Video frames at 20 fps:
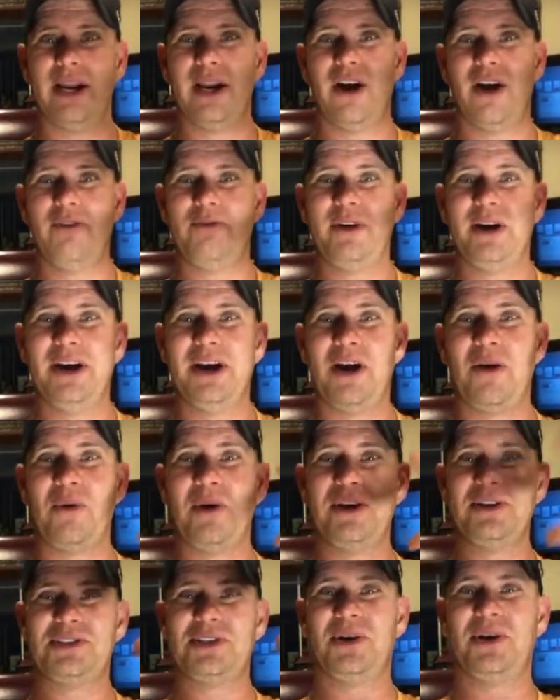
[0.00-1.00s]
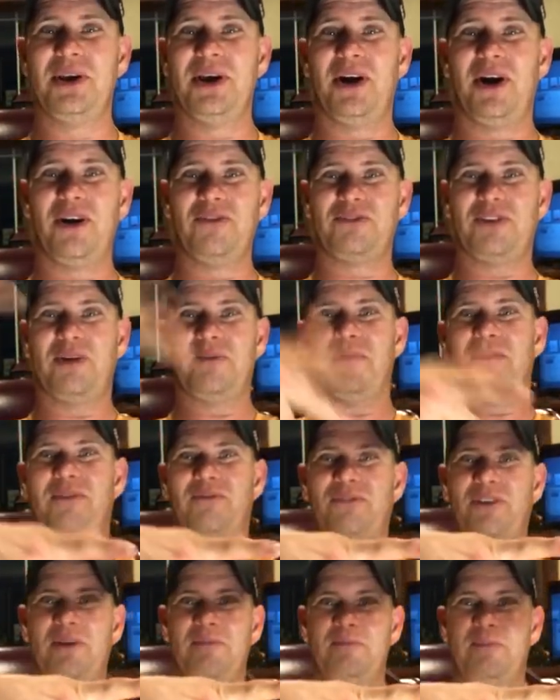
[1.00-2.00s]
I get off here. I want to show y'all
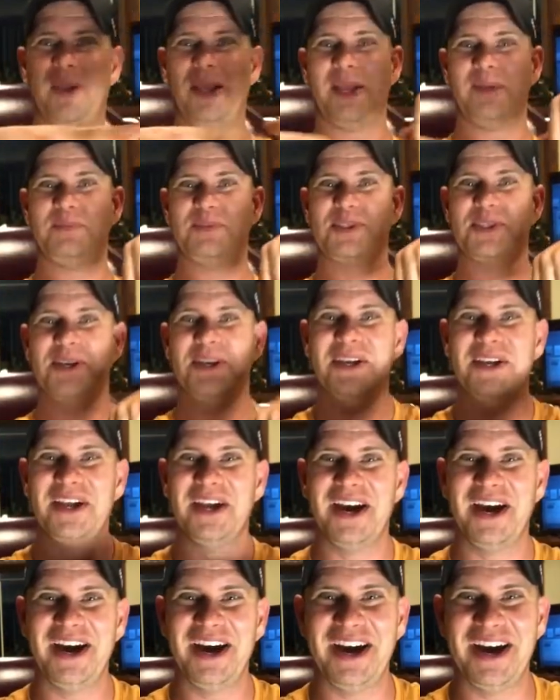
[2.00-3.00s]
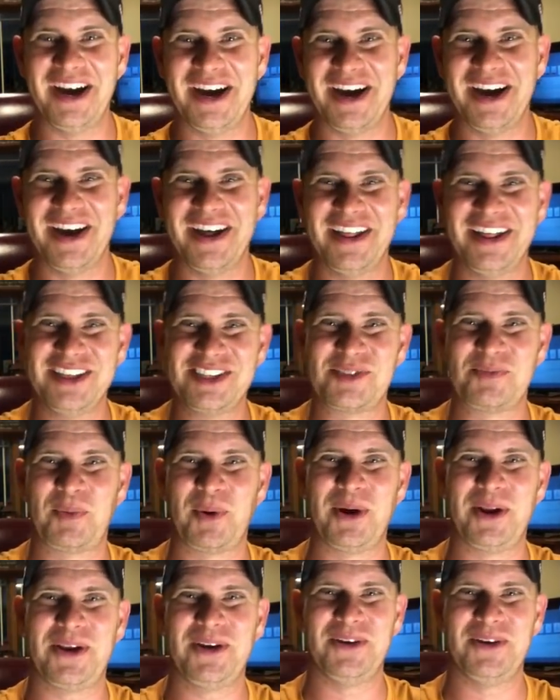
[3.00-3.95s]
from Peeps. This is pretty